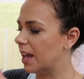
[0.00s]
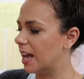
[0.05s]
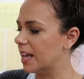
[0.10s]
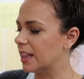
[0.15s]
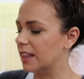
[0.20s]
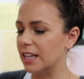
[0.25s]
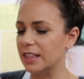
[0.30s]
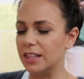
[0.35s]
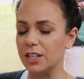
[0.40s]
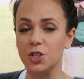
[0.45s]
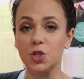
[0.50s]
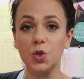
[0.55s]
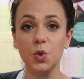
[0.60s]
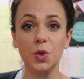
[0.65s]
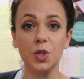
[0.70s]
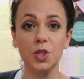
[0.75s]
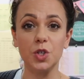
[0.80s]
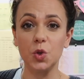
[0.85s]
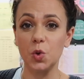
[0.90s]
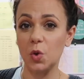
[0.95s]
and let the
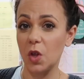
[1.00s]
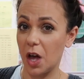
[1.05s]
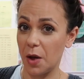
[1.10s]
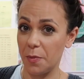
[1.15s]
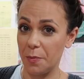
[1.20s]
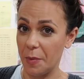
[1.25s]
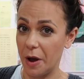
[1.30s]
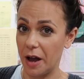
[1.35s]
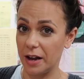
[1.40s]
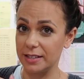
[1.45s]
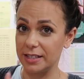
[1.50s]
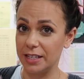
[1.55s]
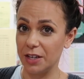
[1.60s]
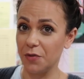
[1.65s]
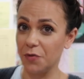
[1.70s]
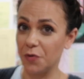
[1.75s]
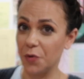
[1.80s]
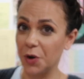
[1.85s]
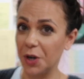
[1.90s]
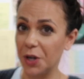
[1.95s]
students do the
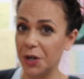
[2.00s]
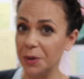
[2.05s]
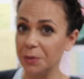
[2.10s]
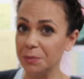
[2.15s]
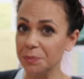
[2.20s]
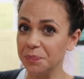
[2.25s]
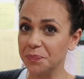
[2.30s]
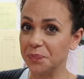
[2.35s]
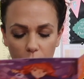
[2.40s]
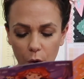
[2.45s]
unboxing for you.